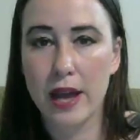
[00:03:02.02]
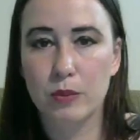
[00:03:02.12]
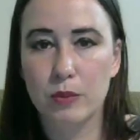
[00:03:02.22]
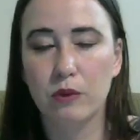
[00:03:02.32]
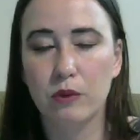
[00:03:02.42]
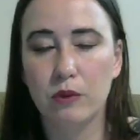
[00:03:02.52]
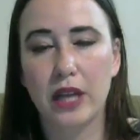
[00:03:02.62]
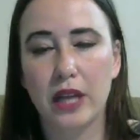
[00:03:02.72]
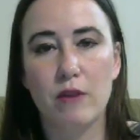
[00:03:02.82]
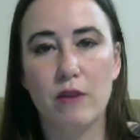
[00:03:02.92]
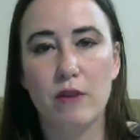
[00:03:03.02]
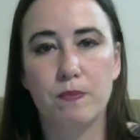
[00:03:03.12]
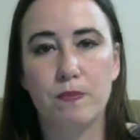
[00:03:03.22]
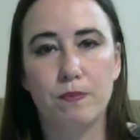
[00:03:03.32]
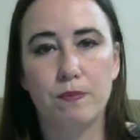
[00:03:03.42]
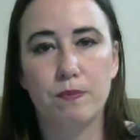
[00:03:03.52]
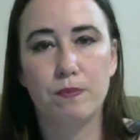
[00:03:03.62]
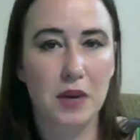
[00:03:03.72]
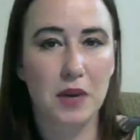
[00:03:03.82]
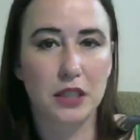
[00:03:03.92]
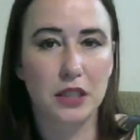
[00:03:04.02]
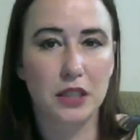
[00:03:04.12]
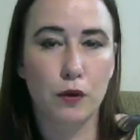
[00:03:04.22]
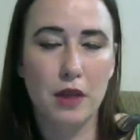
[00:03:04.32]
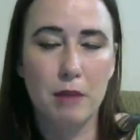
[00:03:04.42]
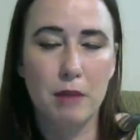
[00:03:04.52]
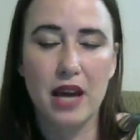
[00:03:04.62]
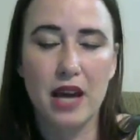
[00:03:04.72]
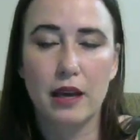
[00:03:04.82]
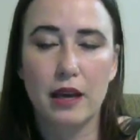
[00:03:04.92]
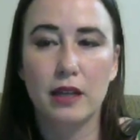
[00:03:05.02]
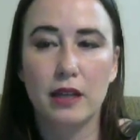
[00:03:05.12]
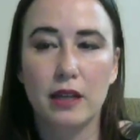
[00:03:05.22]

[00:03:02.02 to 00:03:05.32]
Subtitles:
but I didn't really have a big direction for them back then.